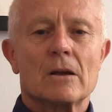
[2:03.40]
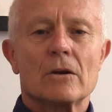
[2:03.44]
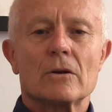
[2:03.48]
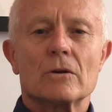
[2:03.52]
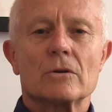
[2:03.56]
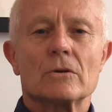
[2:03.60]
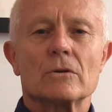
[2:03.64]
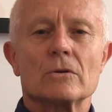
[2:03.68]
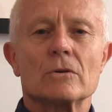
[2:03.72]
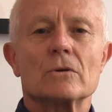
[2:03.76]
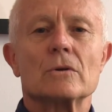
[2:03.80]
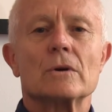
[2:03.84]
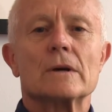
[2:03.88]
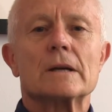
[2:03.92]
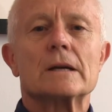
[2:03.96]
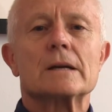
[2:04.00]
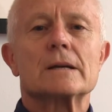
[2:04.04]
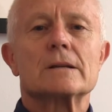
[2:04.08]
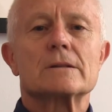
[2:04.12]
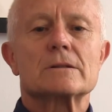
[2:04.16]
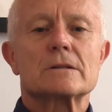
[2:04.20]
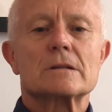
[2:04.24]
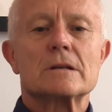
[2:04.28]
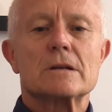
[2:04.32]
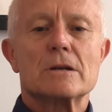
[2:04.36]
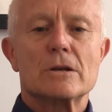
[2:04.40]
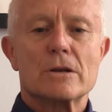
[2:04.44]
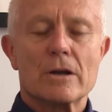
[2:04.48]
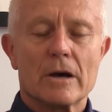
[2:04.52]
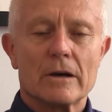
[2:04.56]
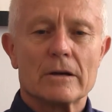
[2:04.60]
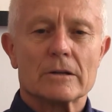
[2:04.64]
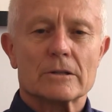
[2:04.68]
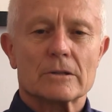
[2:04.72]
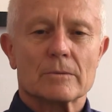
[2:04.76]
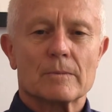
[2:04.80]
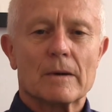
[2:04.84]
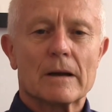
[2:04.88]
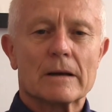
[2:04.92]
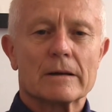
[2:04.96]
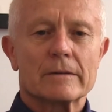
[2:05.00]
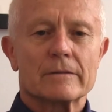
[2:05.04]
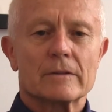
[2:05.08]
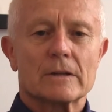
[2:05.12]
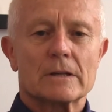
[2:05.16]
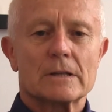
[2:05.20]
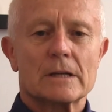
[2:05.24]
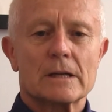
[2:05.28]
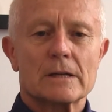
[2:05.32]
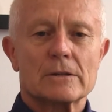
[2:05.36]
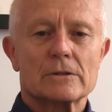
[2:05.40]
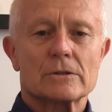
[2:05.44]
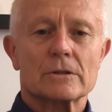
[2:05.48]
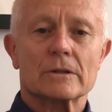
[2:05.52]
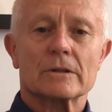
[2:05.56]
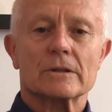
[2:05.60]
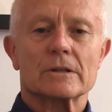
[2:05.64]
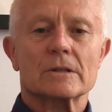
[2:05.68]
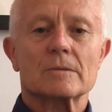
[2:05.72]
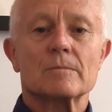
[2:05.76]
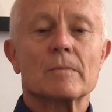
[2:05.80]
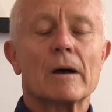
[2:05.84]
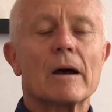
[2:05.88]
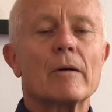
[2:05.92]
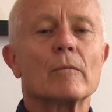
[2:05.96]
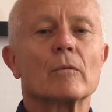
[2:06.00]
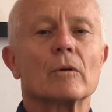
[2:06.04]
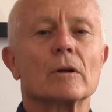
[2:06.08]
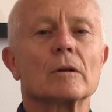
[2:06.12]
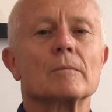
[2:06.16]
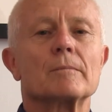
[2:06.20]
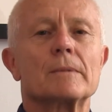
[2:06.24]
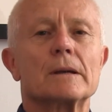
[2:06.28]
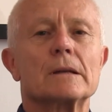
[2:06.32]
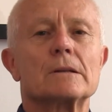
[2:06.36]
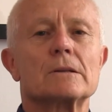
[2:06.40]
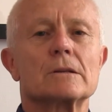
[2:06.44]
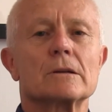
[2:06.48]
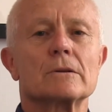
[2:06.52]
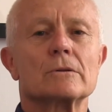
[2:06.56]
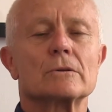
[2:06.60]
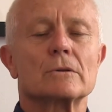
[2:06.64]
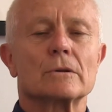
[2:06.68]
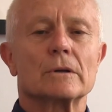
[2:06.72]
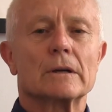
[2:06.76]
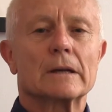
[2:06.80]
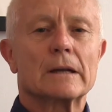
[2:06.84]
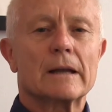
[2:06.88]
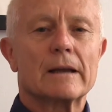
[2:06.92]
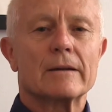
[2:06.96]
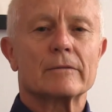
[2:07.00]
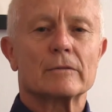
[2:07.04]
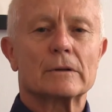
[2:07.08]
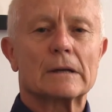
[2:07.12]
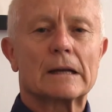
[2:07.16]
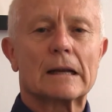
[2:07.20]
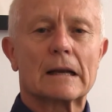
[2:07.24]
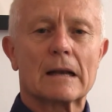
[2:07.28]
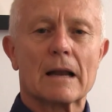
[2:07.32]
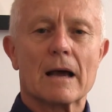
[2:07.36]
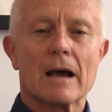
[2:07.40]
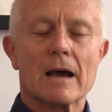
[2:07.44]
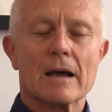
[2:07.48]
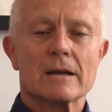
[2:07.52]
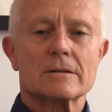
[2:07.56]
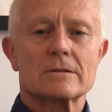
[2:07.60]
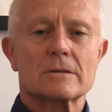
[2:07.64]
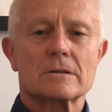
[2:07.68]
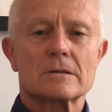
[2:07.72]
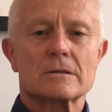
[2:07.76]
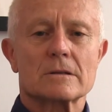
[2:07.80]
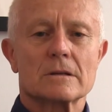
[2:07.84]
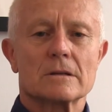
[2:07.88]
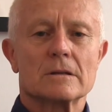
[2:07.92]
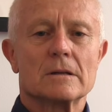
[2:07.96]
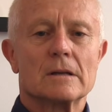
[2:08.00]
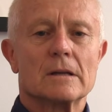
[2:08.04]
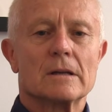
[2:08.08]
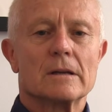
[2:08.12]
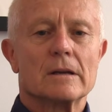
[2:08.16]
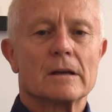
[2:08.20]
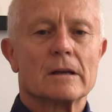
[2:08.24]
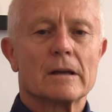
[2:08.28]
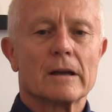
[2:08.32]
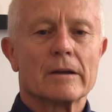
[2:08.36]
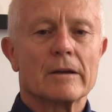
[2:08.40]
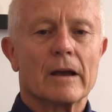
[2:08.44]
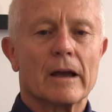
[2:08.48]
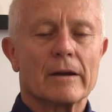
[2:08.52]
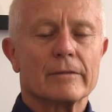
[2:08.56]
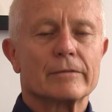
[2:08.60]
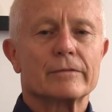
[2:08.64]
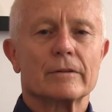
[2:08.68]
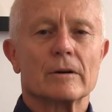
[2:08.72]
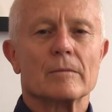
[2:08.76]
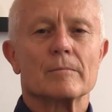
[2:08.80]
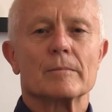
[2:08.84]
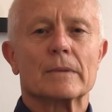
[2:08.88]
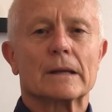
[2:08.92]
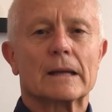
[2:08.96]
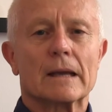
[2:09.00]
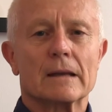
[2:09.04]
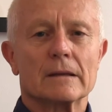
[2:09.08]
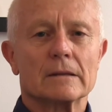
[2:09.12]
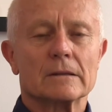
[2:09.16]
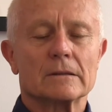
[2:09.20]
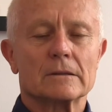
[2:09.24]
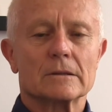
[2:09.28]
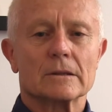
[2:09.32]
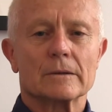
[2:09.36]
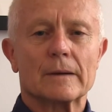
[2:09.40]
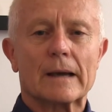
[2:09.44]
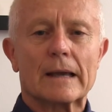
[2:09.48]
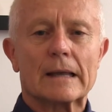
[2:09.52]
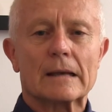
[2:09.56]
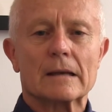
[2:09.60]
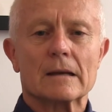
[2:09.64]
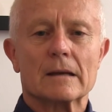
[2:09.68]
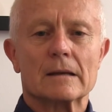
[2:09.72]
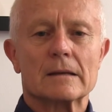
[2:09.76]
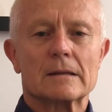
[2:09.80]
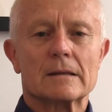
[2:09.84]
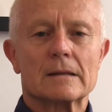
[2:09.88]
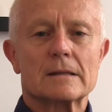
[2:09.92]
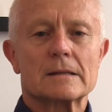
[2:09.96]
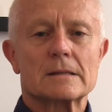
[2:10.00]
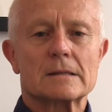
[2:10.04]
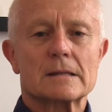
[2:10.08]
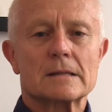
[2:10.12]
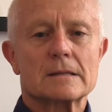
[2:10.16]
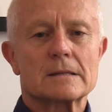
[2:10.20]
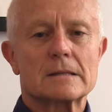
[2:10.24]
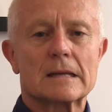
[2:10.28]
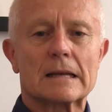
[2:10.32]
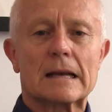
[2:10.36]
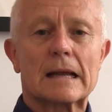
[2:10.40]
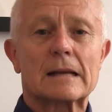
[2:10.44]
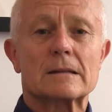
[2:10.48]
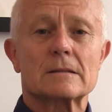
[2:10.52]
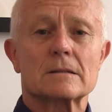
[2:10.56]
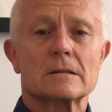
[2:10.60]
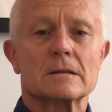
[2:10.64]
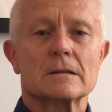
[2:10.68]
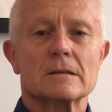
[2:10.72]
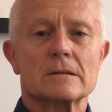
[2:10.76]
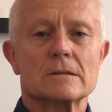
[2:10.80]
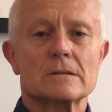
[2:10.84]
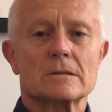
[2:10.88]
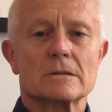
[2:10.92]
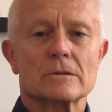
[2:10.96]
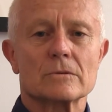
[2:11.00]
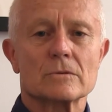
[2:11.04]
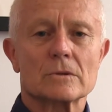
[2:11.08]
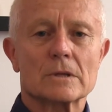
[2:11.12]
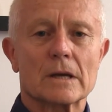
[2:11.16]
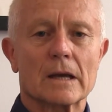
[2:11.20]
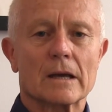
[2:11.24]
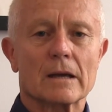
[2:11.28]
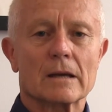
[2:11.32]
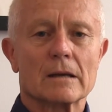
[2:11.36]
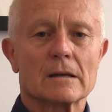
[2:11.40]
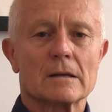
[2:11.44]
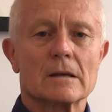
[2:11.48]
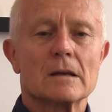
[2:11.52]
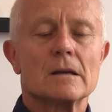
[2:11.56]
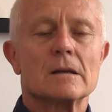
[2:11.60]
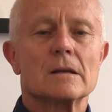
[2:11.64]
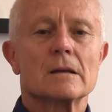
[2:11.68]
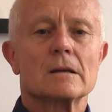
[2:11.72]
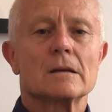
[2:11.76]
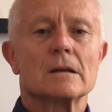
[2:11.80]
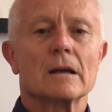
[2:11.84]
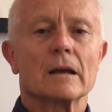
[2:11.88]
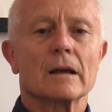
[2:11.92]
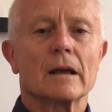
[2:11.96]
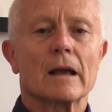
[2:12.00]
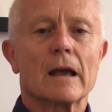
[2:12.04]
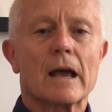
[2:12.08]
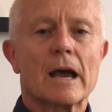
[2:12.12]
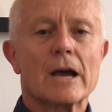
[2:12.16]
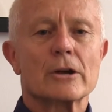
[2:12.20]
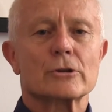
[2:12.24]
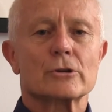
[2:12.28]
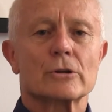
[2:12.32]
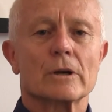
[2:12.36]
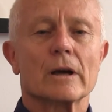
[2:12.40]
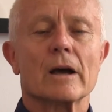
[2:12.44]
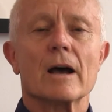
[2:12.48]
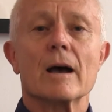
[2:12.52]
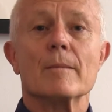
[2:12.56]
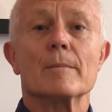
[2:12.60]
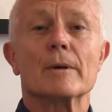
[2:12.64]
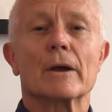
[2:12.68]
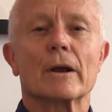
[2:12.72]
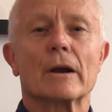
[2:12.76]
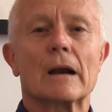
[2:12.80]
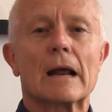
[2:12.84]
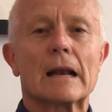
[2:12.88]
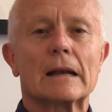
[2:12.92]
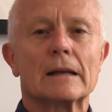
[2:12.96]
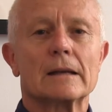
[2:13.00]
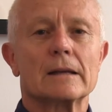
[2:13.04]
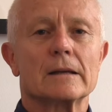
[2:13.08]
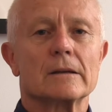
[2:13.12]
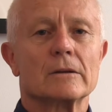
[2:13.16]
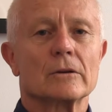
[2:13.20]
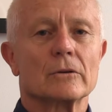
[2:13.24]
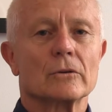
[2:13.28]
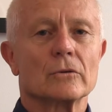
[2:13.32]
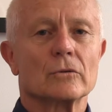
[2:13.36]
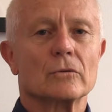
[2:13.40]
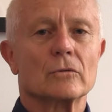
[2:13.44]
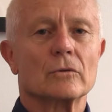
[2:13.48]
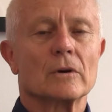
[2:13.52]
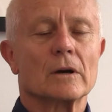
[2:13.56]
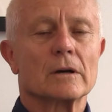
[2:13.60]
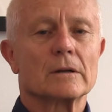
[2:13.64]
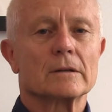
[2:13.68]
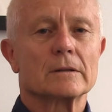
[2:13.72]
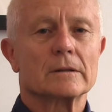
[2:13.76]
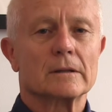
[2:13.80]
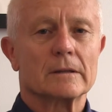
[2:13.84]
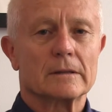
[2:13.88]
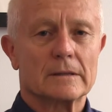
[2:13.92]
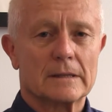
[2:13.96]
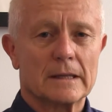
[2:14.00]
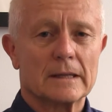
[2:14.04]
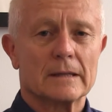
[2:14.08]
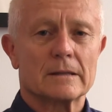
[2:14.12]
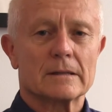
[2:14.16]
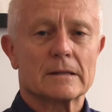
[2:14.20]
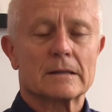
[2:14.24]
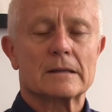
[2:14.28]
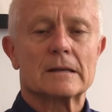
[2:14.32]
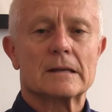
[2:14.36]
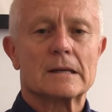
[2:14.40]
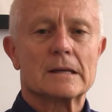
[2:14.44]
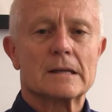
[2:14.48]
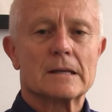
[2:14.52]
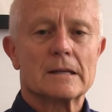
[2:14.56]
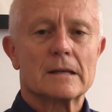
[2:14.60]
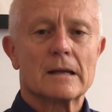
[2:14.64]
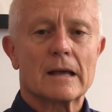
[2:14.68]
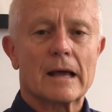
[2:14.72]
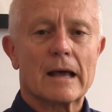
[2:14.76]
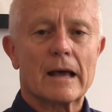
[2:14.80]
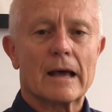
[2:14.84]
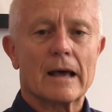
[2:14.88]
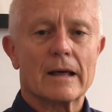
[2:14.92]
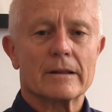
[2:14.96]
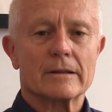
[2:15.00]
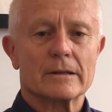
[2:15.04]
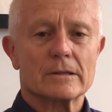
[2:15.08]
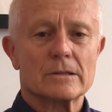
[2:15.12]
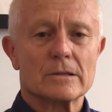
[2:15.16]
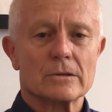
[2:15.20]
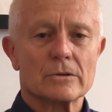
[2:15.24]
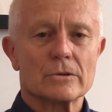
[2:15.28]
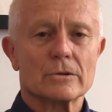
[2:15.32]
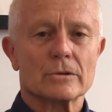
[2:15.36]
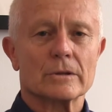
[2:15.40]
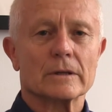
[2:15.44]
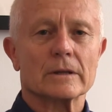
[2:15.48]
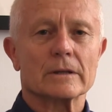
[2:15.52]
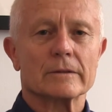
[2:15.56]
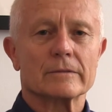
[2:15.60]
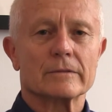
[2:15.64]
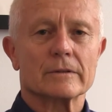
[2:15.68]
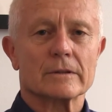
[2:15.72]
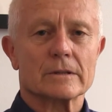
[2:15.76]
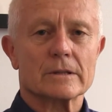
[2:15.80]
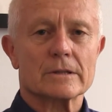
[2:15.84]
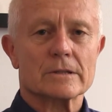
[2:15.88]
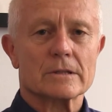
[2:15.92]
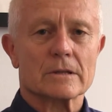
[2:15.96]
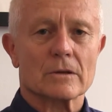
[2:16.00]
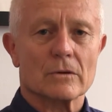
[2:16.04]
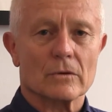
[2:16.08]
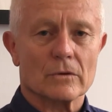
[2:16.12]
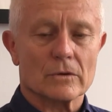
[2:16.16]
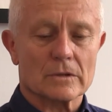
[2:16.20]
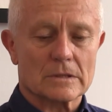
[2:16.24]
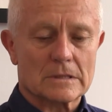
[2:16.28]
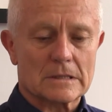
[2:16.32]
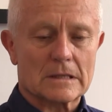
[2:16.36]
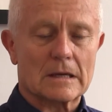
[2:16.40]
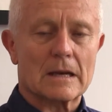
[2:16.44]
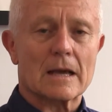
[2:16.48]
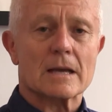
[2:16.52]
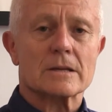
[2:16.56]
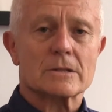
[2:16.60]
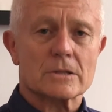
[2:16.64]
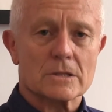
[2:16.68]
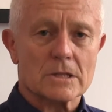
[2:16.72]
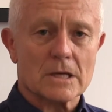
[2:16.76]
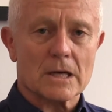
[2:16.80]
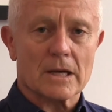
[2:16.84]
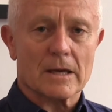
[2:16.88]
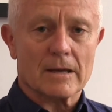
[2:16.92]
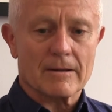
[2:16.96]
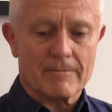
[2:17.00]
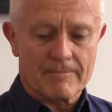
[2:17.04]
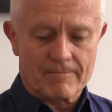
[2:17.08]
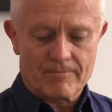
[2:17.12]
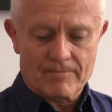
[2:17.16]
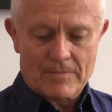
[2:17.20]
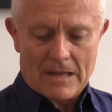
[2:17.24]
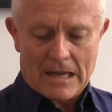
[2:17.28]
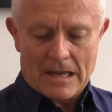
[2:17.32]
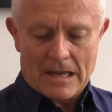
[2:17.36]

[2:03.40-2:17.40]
who is not one of the teachers but will be tutoring every class from beginning to end. This is an excellent tutor, Asha Amirali, who did the tutoring for this course last year.